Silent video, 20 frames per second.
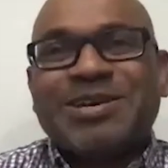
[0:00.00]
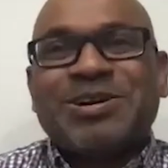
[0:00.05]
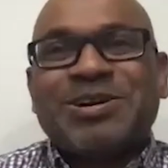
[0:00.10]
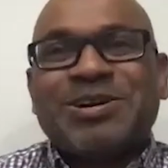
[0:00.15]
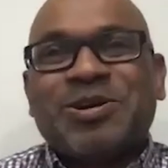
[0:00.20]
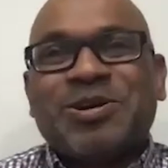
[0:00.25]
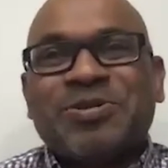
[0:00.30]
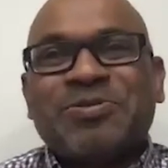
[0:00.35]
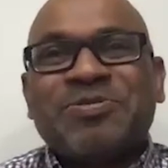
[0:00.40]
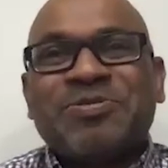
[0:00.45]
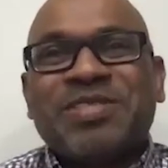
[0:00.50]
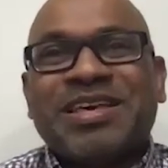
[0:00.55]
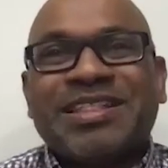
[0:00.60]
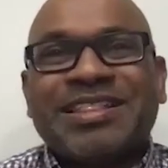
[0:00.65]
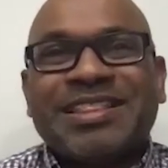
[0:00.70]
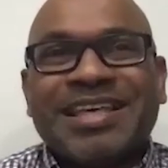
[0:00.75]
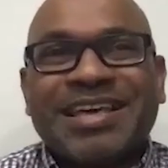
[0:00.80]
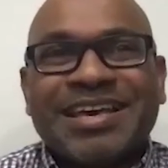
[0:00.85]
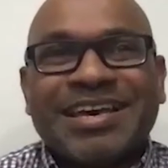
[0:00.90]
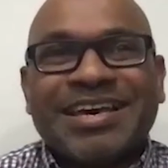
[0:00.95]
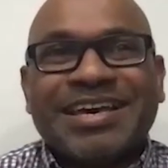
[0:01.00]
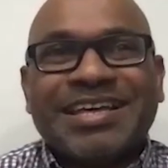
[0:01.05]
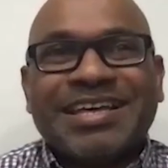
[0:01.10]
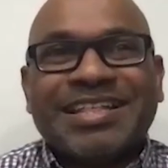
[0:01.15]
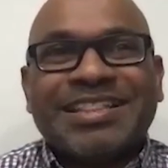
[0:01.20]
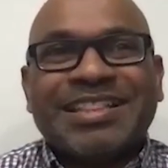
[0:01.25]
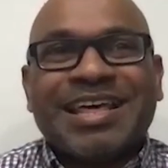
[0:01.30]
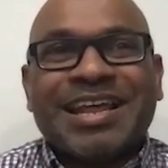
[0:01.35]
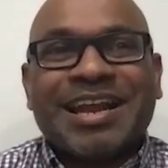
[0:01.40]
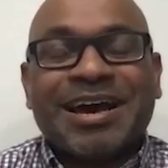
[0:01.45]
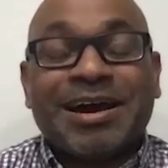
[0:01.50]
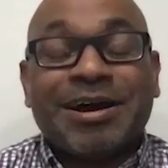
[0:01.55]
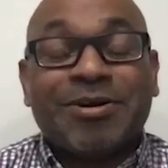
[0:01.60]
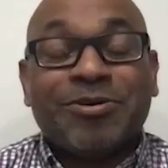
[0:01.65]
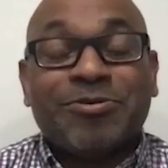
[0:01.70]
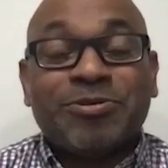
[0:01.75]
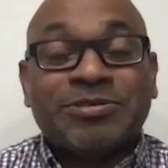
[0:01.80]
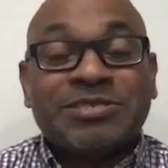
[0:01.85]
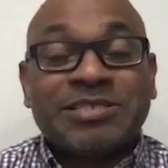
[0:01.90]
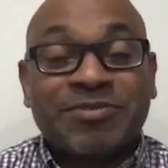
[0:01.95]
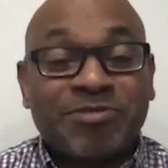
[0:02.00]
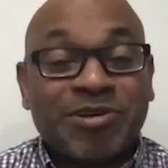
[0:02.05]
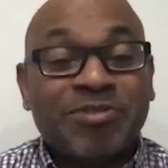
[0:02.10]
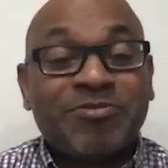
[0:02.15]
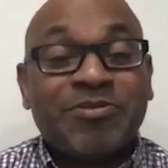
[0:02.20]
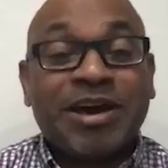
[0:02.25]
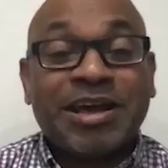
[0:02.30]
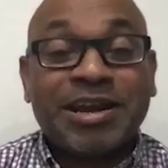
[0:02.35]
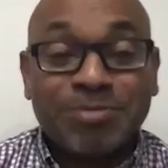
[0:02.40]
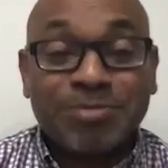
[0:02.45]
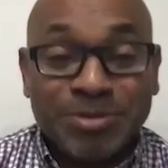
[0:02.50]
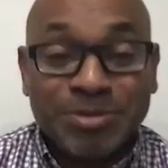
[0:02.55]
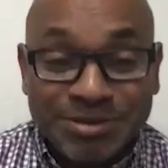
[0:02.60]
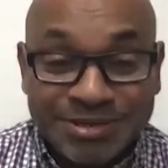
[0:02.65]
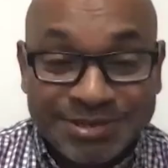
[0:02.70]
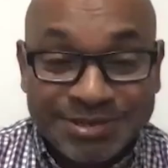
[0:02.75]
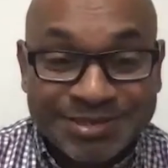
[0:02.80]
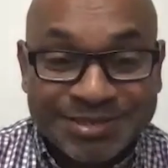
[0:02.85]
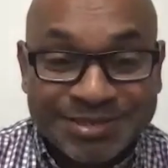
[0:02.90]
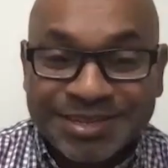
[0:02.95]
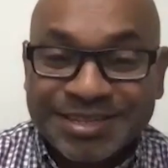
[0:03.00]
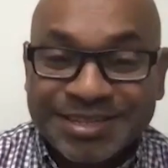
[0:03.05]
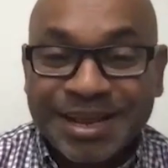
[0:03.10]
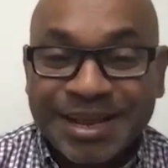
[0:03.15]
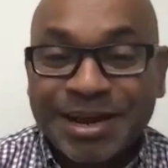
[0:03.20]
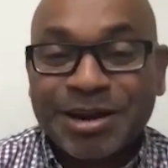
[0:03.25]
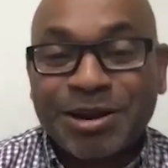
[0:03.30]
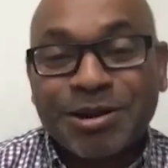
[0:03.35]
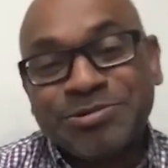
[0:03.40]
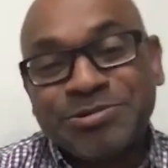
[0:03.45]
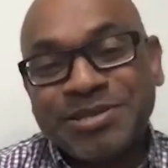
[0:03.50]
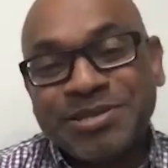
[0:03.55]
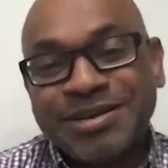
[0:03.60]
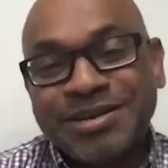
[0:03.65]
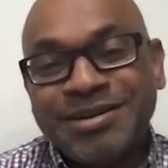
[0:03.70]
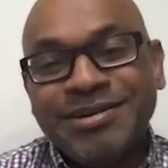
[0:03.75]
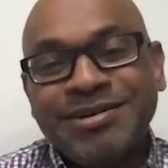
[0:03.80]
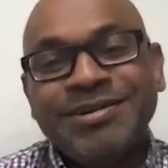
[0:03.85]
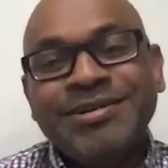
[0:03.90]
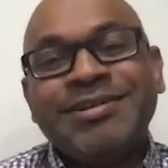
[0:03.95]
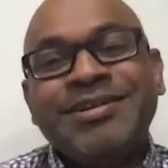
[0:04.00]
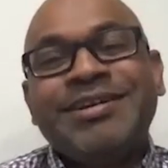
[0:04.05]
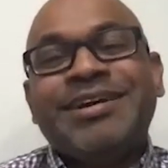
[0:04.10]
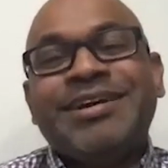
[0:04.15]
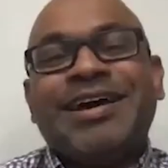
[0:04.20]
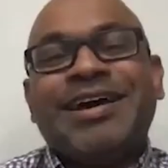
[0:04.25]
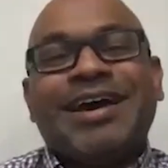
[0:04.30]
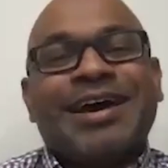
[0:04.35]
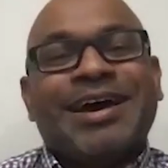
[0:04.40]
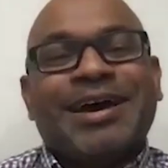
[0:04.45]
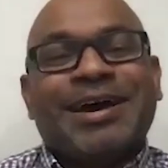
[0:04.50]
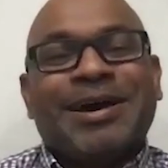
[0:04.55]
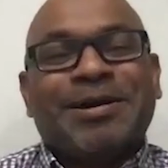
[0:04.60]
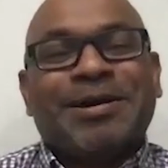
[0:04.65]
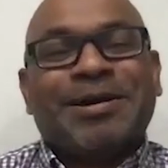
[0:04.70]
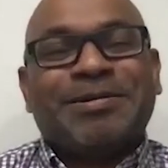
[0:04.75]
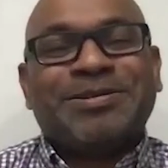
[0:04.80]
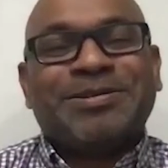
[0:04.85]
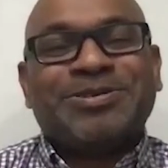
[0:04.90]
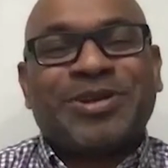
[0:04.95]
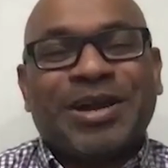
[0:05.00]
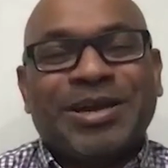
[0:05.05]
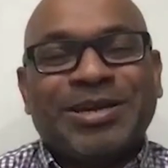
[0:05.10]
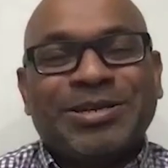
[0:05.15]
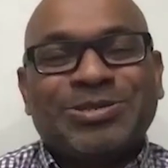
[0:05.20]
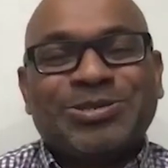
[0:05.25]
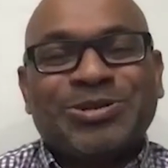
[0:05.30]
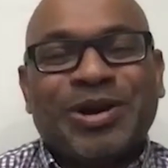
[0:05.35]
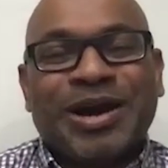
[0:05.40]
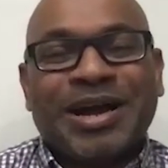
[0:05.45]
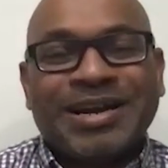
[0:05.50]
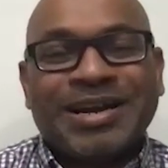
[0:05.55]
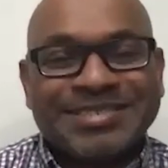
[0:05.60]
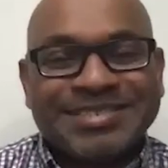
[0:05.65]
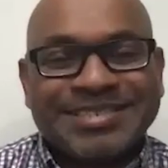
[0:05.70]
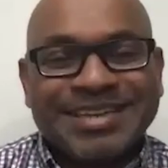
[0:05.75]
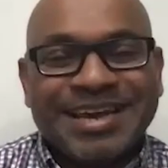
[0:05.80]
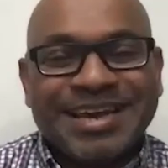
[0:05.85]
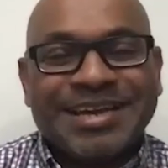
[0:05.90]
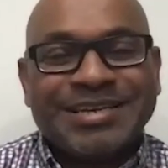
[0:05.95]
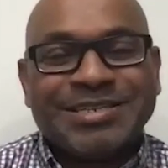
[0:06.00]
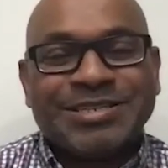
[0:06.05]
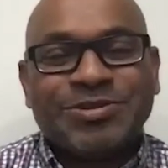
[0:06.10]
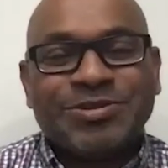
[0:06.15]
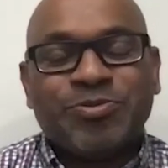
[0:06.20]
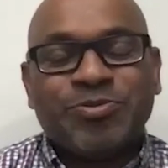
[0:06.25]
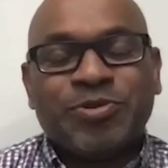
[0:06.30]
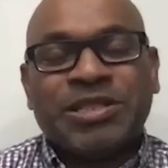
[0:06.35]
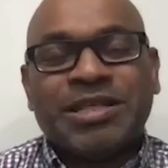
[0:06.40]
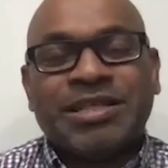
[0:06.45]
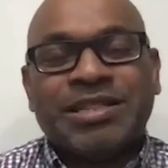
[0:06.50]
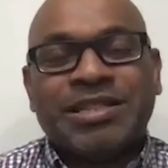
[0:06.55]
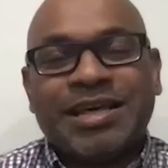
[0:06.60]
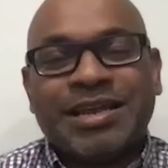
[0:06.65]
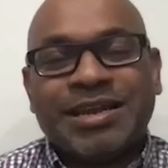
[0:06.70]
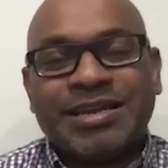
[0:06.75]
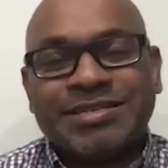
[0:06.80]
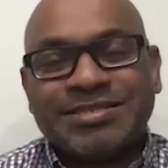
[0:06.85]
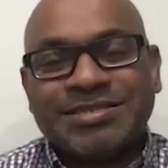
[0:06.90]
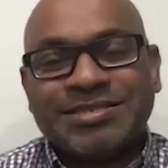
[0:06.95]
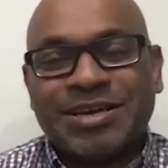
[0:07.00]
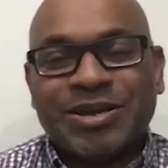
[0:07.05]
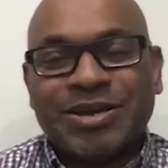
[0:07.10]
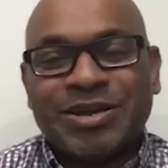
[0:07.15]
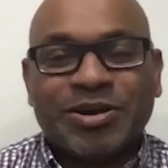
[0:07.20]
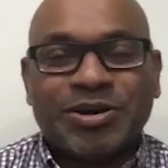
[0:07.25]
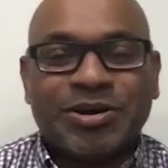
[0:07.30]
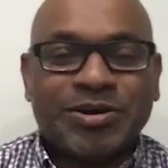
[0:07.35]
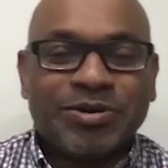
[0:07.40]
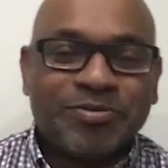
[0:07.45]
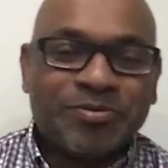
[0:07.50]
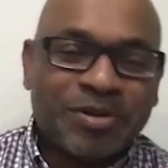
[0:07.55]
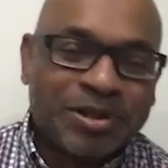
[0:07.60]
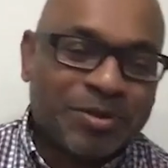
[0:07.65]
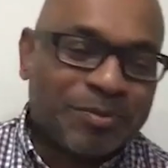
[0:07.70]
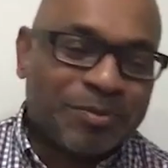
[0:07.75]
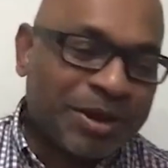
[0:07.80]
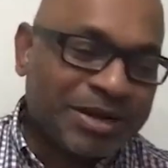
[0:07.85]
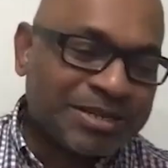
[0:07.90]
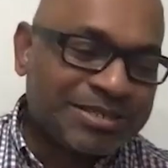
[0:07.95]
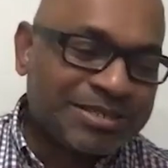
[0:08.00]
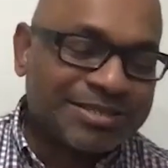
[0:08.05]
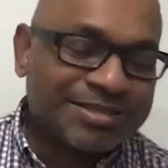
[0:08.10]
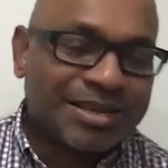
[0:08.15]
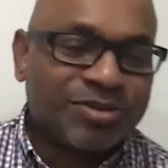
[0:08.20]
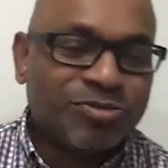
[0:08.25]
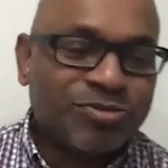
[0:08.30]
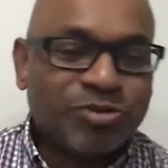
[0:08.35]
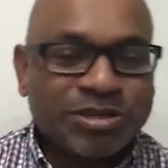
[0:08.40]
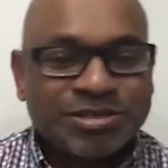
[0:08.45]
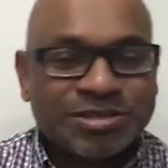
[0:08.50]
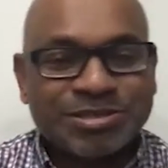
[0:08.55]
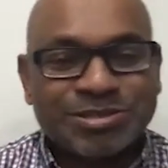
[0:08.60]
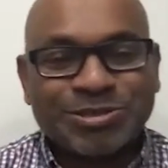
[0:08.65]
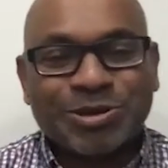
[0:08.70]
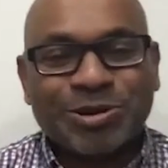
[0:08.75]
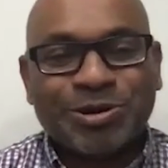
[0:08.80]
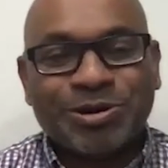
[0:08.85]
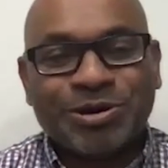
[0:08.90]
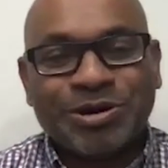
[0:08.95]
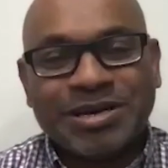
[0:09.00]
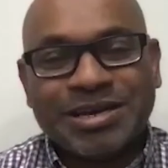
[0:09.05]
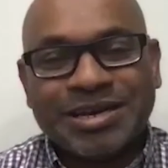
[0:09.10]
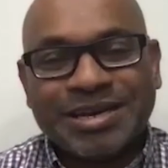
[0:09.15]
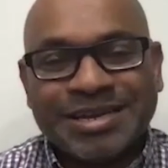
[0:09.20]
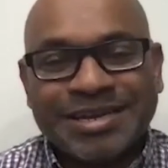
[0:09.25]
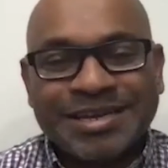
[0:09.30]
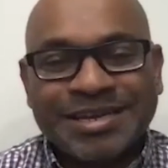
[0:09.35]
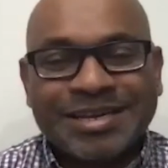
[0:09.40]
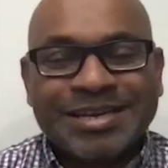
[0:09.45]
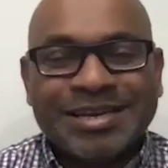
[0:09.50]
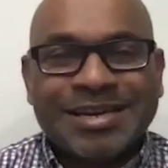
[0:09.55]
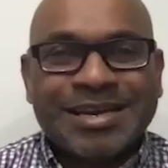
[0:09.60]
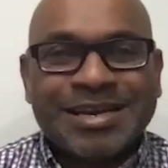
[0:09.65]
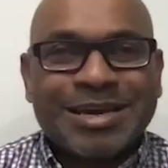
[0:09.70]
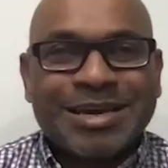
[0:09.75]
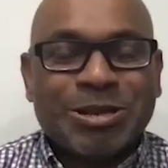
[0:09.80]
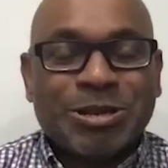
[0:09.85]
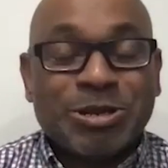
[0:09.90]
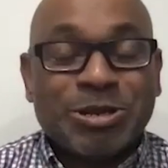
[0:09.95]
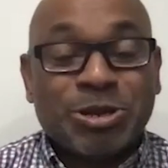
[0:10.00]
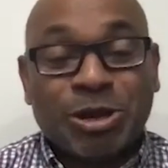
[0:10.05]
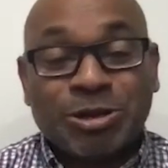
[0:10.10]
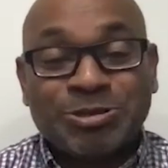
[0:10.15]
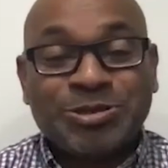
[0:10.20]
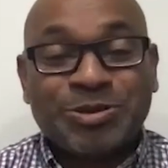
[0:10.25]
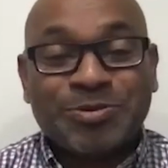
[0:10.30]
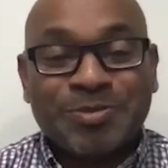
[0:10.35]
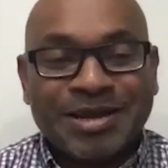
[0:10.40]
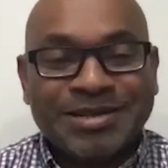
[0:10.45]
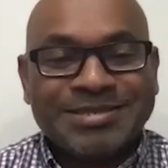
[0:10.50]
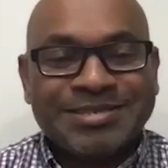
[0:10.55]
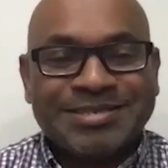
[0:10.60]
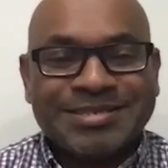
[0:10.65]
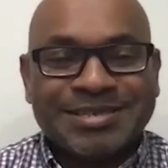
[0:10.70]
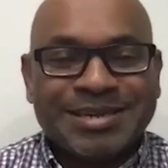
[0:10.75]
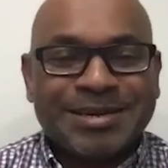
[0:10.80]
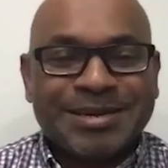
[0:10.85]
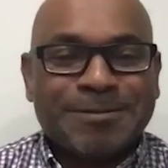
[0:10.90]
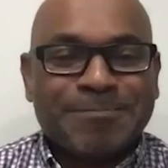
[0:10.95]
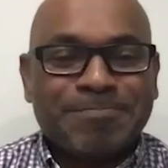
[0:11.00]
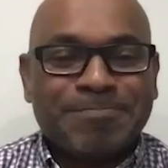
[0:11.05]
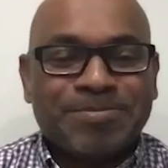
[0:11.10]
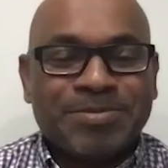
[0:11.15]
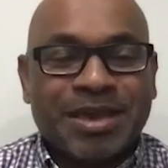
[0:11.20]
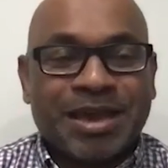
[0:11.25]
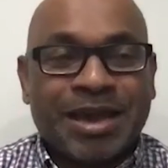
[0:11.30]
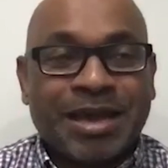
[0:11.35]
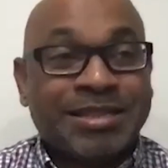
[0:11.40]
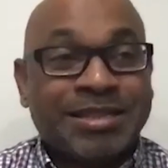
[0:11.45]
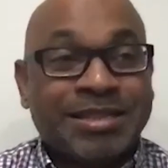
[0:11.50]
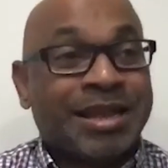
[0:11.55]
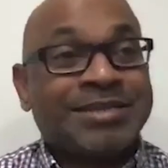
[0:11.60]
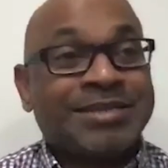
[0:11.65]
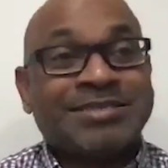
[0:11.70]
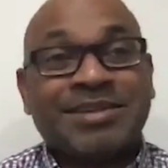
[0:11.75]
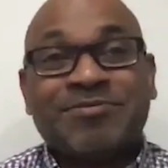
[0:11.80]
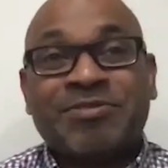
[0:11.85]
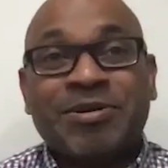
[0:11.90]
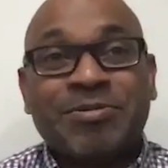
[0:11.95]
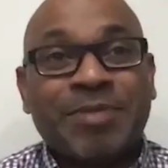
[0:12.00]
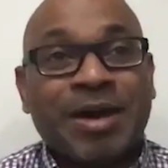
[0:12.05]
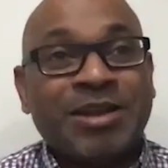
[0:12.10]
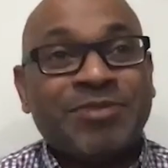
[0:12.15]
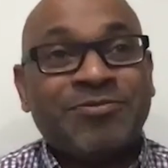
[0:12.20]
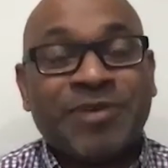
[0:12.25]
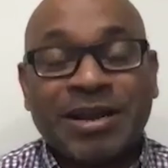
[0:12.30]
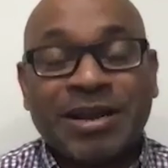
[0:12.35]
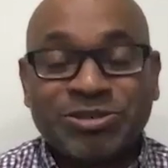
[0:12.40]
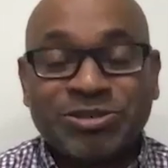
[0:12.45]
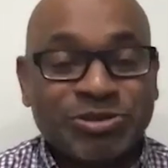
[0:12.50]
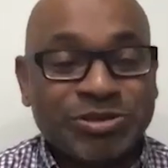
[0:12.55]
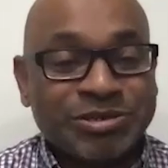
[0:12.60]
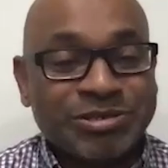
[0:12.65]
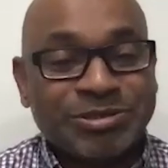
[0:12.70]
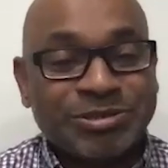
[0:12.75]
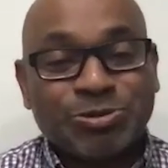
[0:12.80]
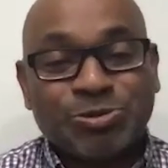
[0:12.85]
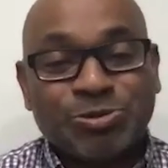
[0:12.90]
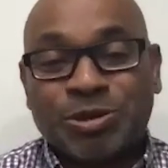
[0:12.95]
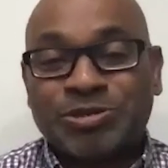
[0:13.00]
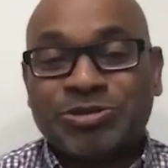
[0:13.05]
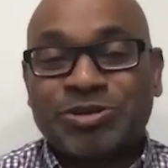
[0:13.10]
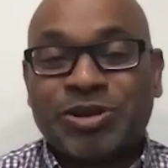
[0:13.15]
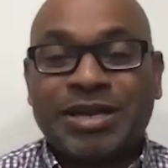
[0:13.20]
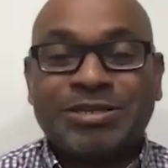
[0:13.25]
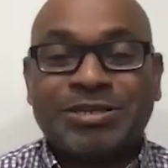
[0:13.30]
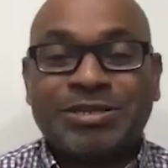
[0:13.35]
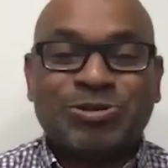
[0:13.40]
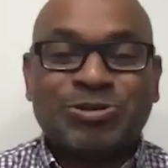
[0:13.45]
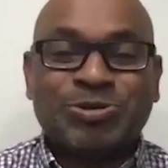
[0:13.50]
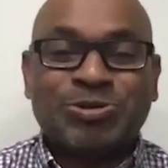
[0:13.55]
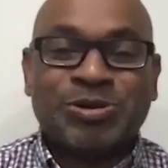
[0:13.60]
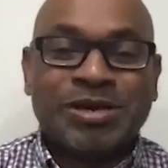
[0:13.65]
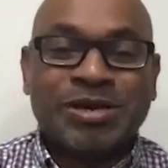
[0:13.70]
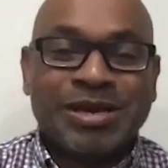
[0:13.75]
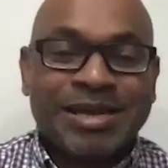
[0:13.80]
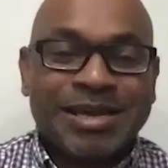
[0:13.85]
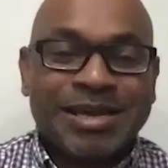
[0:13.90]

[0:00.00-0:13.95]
There are several variables that are out there trying to understand whether whether a patient is at risk or not so much. And there are several manufacturers who are trying to